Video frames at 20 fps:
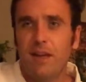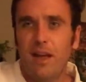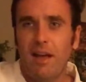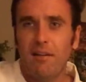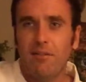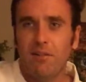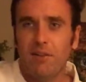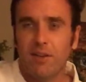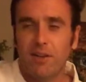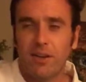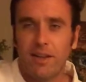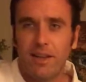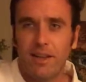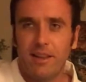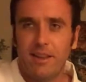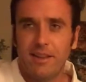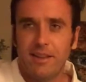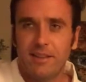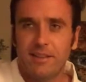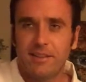have a look
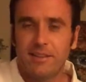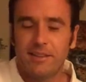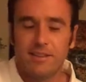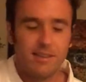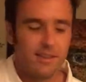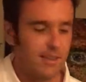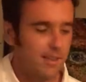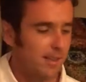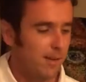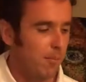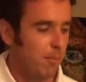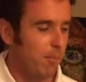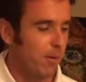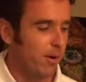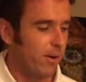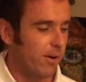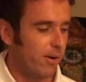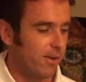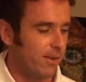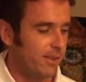at this
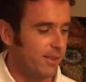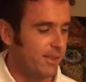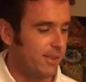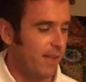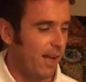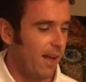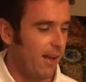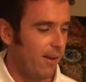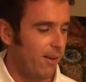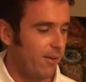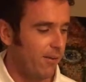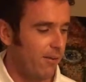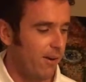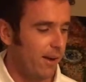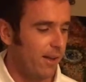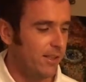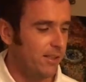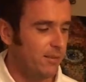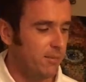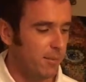Booker style
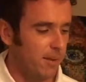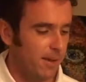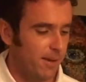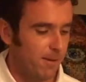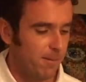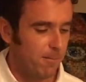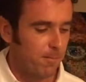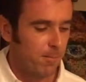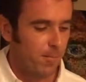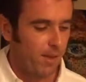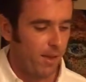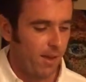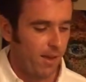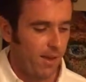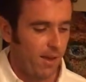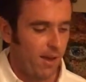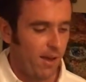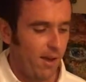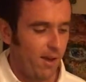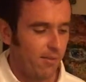arrangement
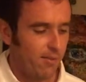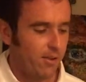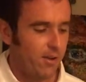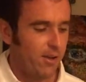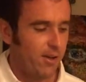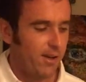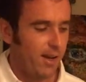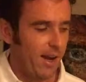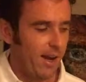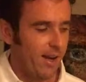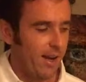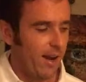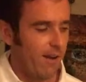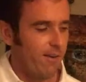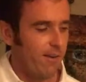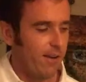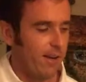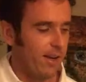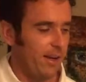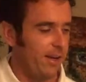of Goodnight
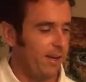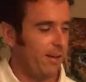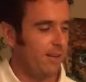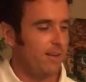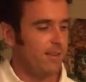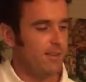Irene.